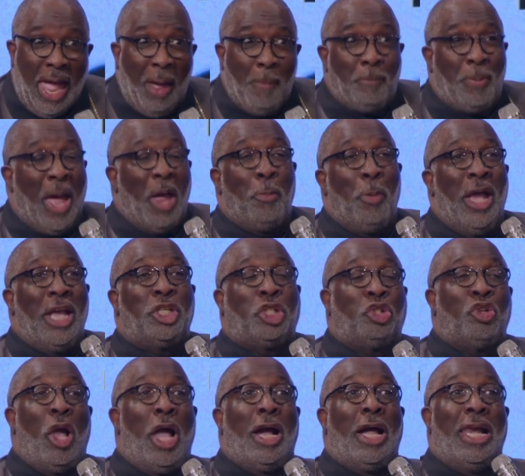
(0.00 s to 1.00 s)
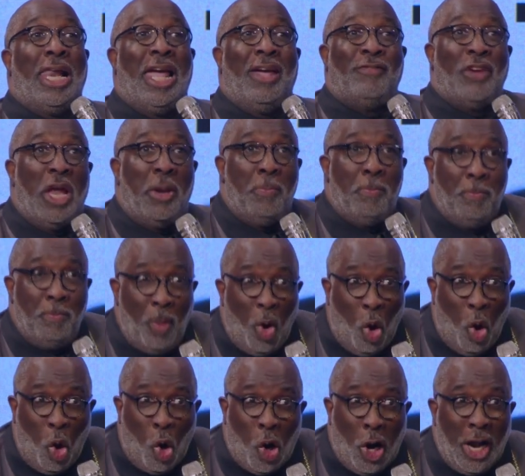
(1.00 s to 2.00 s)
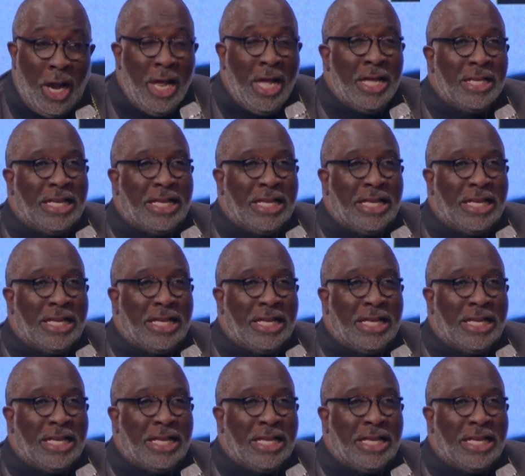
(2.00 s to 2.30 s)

But we struggle even more